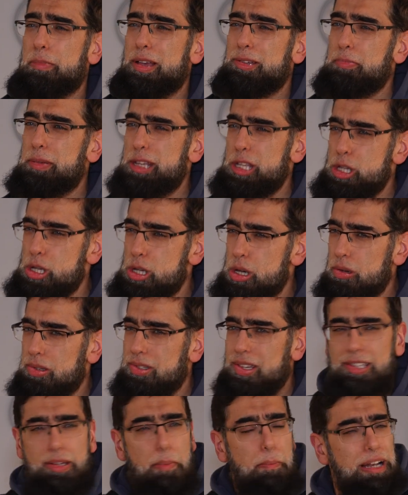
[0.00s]
has been used
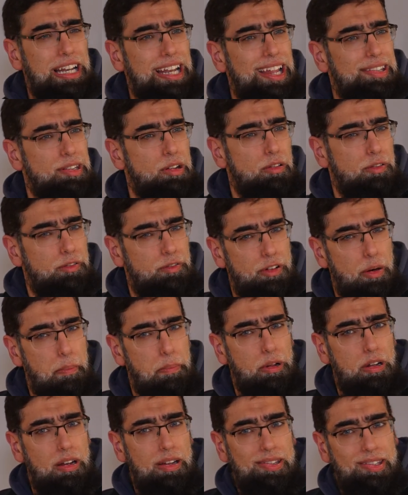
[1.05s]
as a political
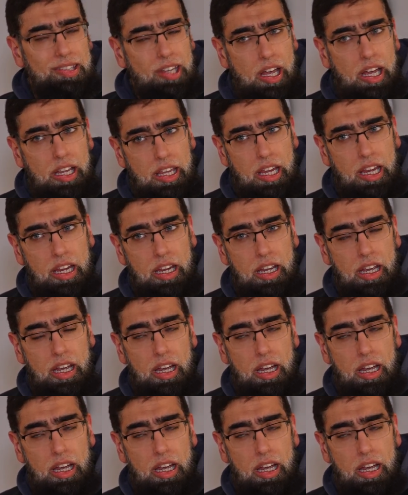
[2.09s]
football in Turkey